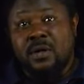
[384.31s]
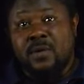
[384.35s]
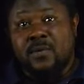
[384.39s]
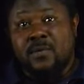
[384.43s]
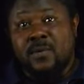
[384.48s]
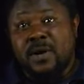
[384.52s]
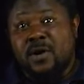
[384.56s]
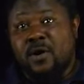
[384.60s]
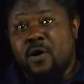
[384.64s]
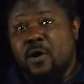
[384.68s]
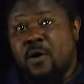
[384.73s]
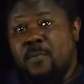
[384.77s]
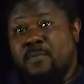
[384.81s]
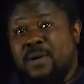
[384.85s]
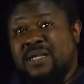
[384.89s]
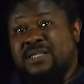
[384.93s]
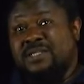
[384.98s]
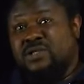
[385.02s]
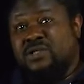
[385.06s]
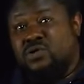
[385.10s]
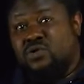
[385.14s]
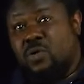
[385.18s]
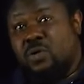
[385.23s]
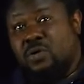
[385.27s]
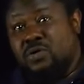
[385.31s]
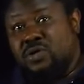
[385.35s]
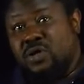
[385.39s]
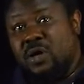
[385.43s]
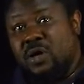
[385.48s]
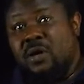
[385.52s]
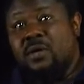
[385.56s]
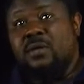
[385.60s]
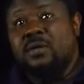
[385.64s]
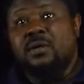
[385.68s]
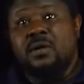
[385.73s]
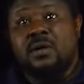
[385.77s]
with the company's
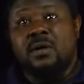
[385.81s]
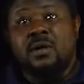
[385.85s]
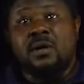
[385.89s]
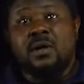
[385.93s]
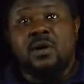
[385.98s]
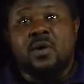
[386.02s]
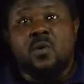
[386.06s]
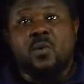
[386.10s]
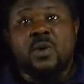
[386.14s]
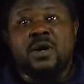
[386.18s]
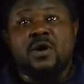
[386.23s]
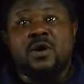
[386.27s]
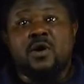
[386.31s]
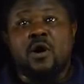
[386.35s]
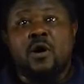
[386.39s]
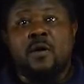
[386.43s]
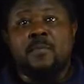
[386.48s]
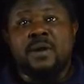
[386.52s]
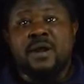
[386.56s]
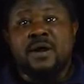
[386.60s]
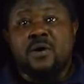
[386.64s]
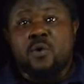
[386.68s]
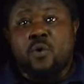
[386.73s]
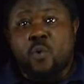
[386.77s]
structure, with the company